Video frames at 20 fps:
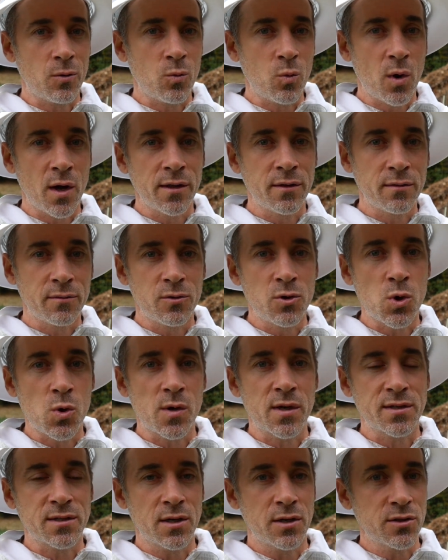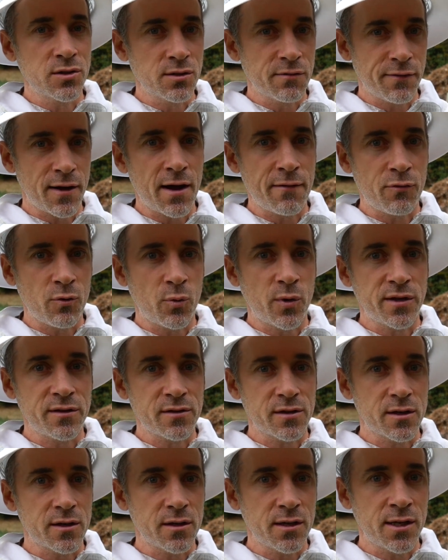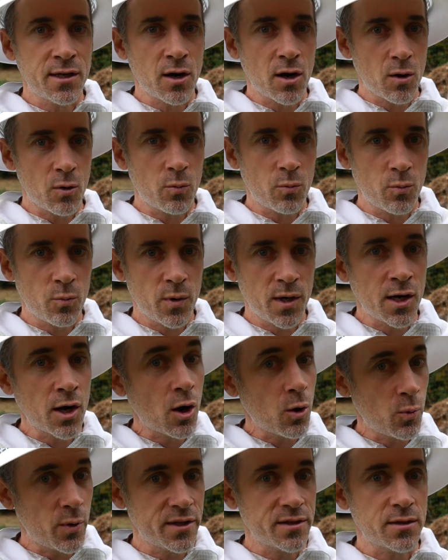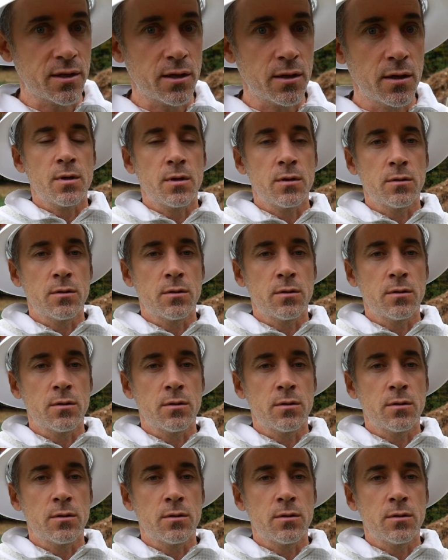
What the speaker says: one nuke is going to survive the winter in our winter.